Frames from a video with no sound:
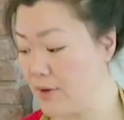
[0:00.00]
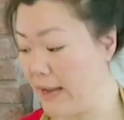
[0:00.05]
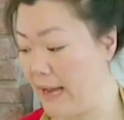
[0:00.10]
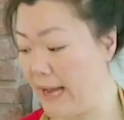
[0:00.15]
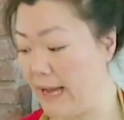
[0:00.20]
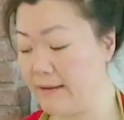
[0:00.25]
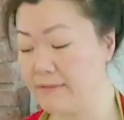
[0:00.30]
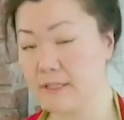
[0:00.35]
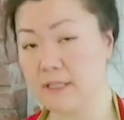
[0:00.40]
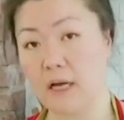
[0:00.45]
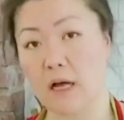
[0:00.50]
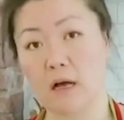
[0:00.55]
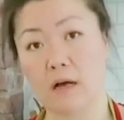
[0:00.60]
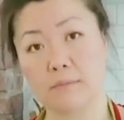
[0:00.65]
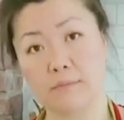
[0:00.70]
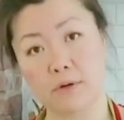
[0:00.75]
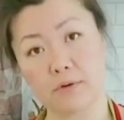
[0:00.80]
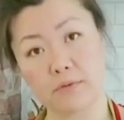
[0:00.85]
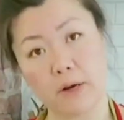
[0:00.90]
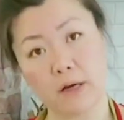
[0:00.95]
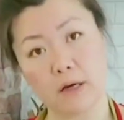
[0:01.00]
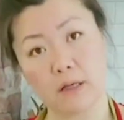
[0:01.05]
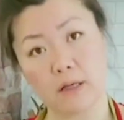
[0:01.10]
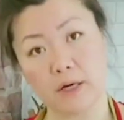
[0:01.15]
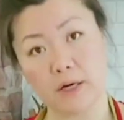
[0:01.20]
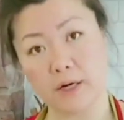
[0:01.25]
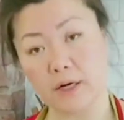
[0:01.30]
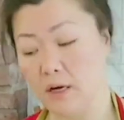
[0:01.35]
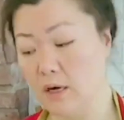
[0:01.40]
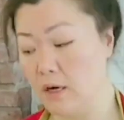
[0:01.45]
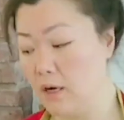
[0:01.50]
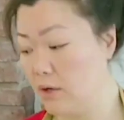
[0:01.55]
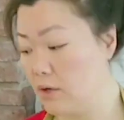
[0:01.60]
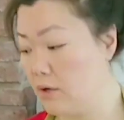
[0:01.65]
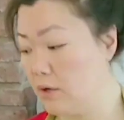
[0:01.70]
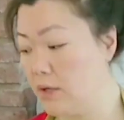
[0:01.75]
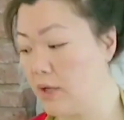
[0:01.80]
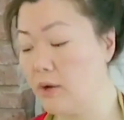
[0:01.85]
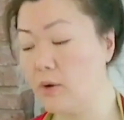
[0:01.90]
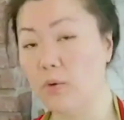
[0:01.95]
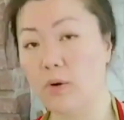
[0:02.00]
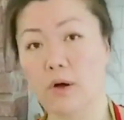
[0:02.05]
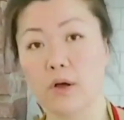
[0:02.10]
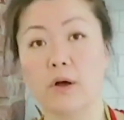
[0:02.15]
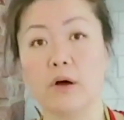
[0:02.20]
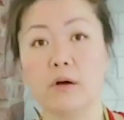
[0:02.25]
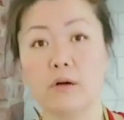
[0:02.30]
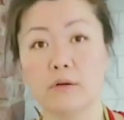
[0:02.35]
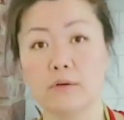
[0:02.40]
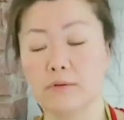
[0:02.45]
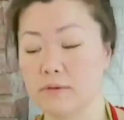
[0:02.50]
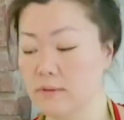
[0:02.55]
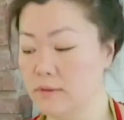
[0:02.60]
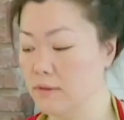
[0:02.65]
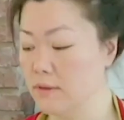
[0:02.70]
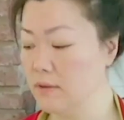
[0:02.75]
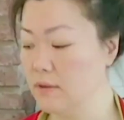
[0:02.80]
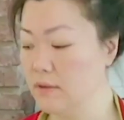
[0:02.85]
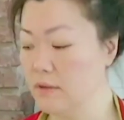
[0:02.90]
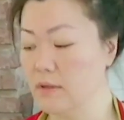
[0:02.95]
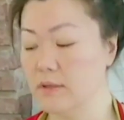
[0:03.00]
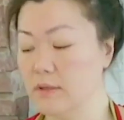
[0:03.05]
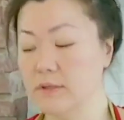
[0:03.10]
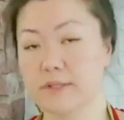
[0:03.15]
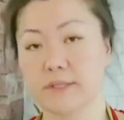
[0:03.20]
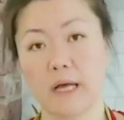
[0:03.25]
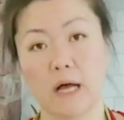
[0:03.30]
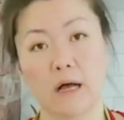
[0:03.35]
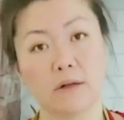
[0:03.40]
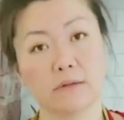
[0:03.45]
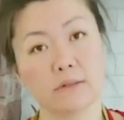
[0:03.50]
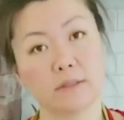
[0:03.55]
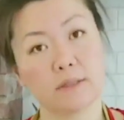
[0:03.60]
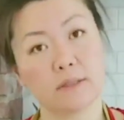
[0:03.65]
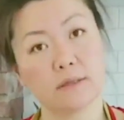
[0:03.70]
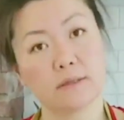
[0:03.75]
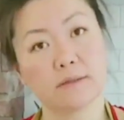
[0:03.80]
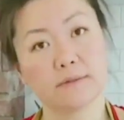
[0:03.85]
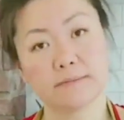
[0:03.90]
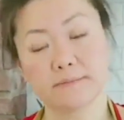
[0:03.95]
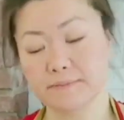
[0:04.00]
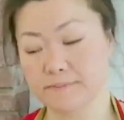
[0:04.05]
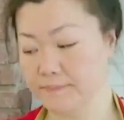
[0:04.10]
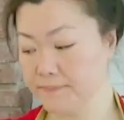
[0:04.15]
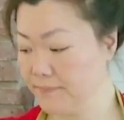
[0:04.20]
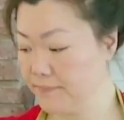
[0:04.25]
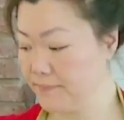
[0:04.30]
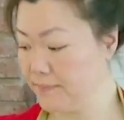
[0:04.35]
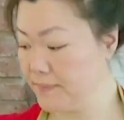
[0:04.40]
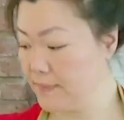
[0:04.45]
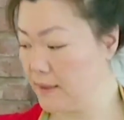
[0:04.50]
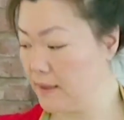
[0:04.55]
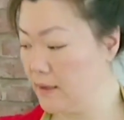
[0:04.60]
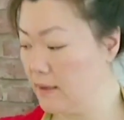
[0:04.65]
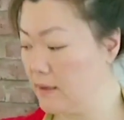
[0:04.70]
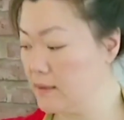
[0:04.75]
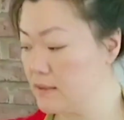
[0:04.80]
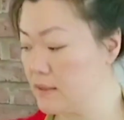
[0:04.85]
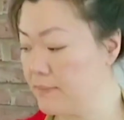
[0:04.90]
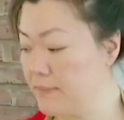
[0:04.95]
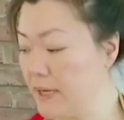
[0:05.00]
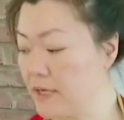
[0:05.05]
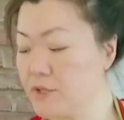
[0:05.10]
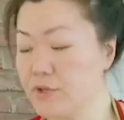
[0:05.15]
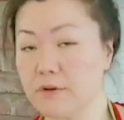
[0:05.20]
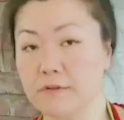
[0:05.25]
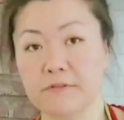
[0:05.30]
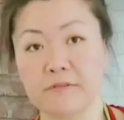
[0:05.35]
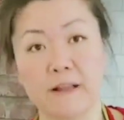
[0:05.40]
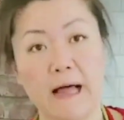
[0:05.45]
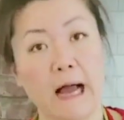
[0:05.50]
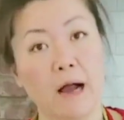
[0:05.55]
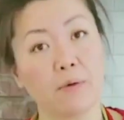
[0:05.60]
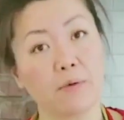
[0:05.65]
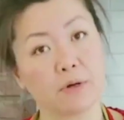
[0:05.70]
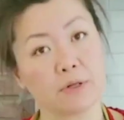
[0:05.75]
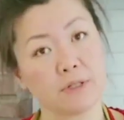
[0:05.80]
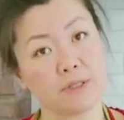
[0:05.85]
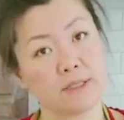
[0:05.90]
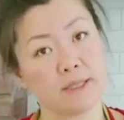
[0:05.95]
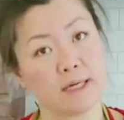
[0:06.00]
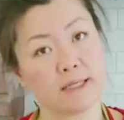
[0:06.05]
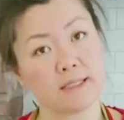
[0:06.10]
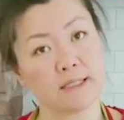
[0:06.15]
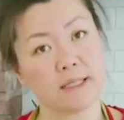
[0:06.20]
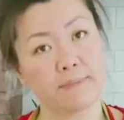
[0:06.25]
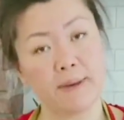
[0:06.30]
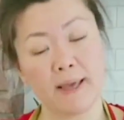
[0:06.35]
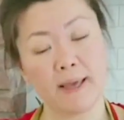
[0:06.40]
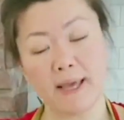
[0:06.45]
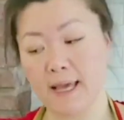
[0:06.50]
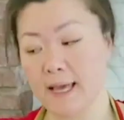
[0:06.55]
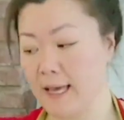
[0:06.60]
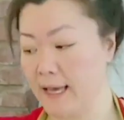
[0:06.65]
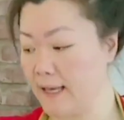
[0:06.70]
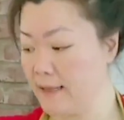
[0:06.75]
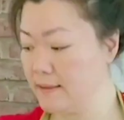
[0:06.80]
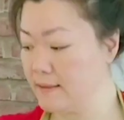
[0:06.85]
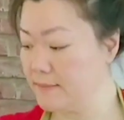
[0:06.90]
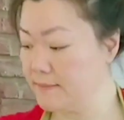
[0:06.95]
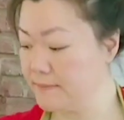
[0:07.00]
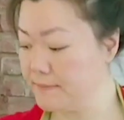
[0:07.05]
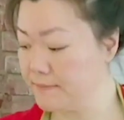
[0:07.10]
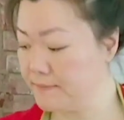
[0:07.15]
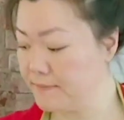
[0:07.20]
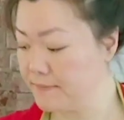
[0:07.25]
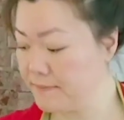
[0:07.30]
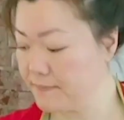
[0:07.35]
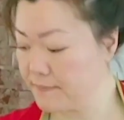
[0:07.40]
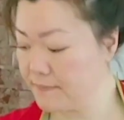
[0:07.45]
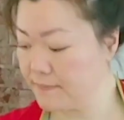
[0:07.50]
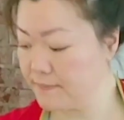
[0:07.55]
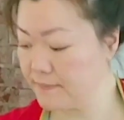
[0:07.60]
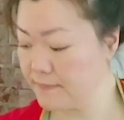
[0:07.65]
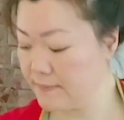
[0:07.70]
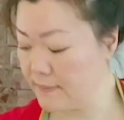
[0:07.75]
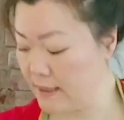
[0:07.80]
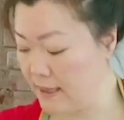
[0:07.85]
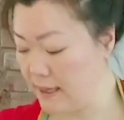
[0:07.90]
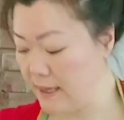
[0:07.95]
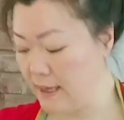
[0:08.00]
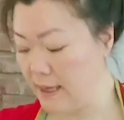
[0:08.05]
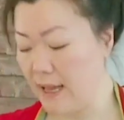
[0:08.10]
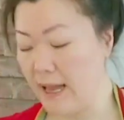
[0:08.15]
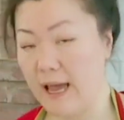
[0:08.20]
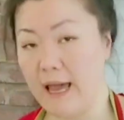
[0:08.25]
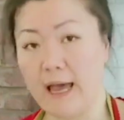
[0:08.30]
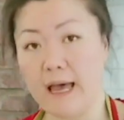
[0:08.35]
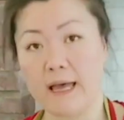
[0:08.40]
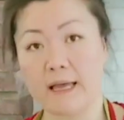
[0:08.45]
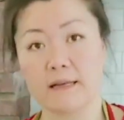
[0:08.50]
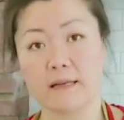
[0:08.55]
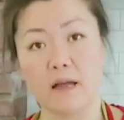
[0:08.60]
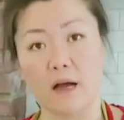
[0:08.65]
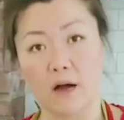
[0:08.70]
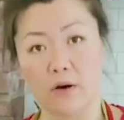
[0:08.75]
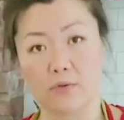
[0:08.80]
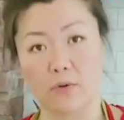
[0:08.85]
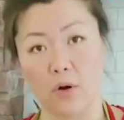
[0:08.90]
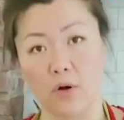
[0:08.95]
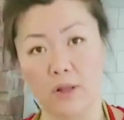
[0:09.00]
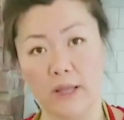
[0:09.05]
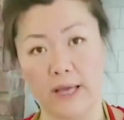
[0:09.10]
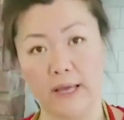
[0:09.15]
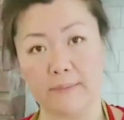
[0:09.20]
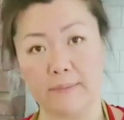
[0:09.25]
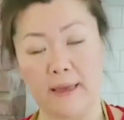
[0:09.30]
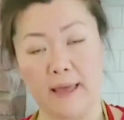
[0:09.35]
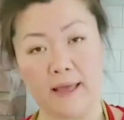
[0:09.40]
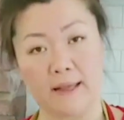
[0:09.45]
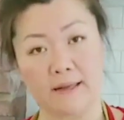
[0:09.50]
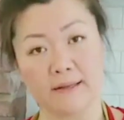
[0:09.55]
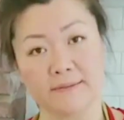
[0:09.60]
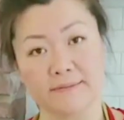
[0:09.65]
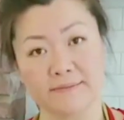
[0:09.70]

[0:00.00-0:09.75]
have some regular cooking oil, salt, some extra flour to dust the pan, and a rolling pin.